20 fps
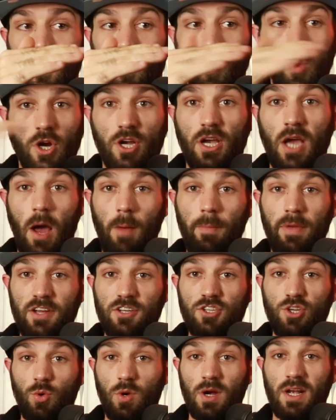We're coming
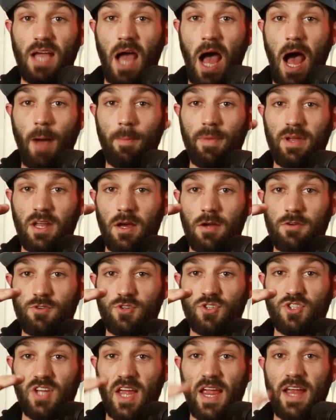to a common
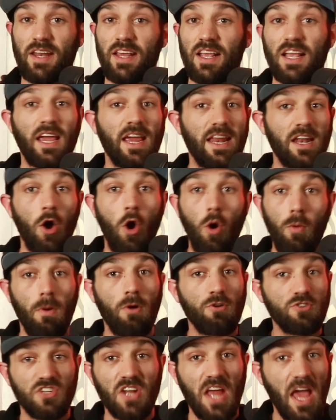understanding in
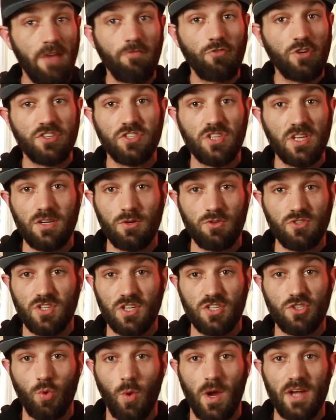almost every single
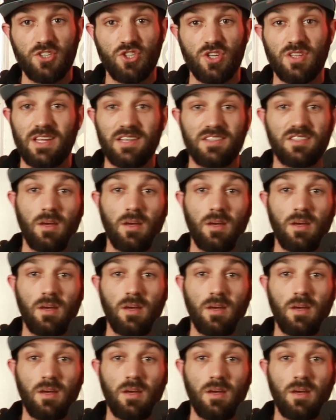situation that